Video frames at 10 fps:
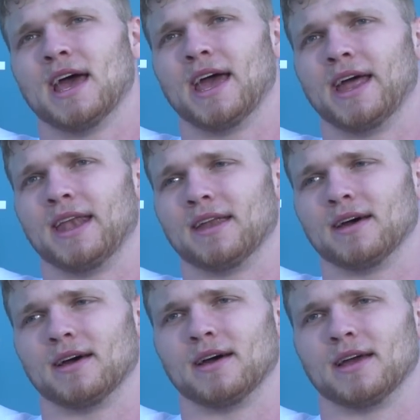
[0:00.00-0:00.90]

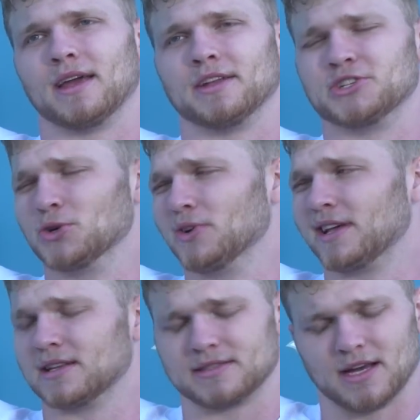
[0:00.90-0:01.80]
and
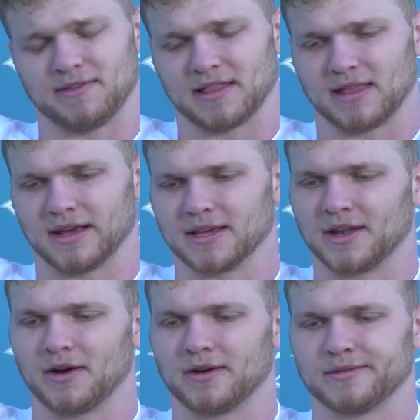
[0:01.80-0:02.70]
Julian and stuff, I think, you
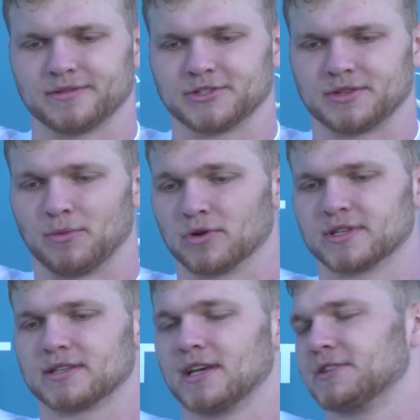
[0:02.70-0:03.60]
know, just the more
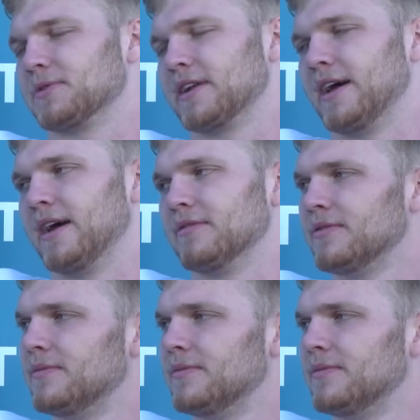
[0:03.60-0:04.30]
success we're going to have.